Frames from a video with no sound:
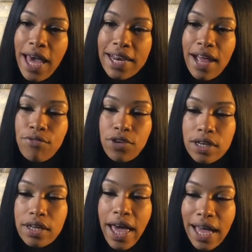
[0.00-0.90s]
and I
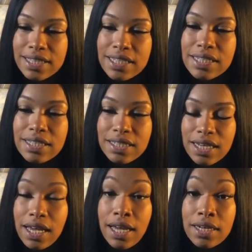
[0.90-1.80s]
really had to
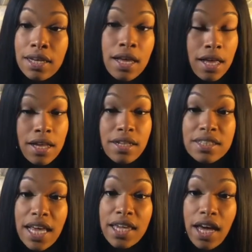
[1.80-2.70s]
sit and
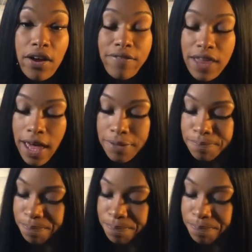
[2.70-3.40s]
take care of that.